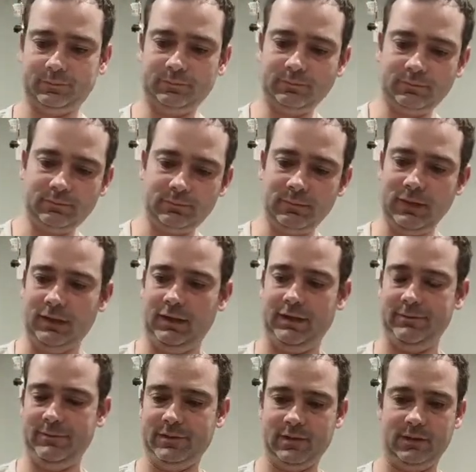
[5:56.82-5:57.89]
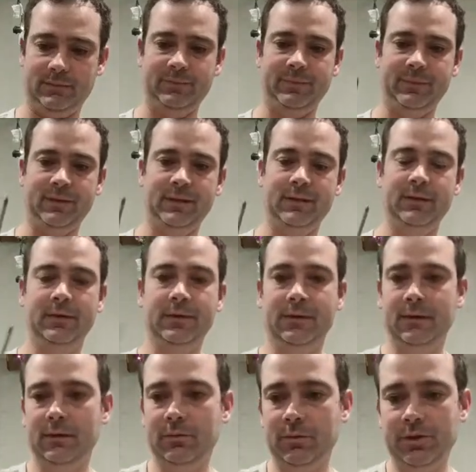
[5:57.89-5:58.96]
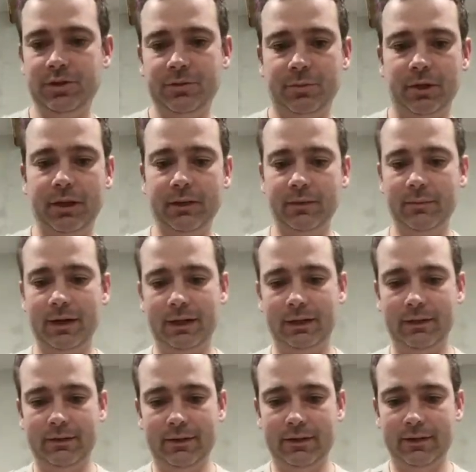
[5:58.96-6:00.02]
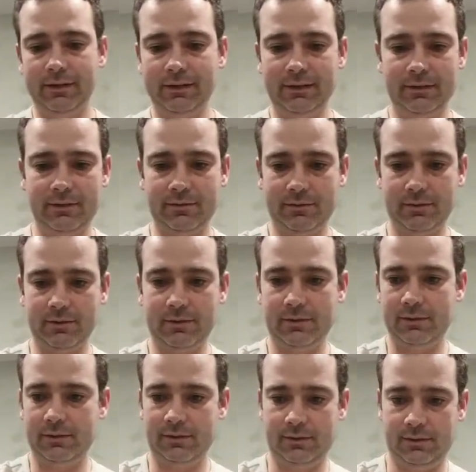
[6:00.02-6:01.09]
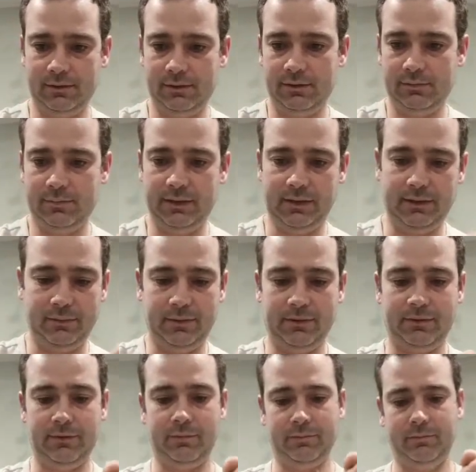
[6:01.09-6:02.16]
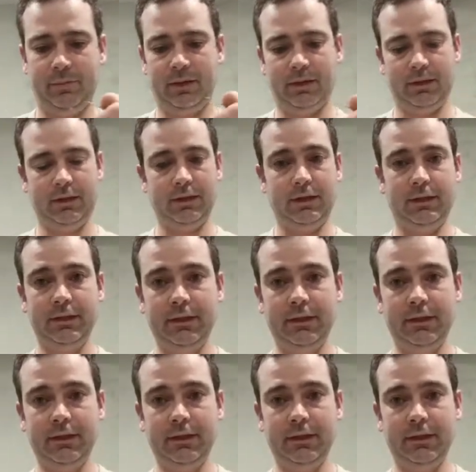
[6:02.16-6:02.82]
Alright, so once you break the metal out of there, this one is being a bit of a bugger here.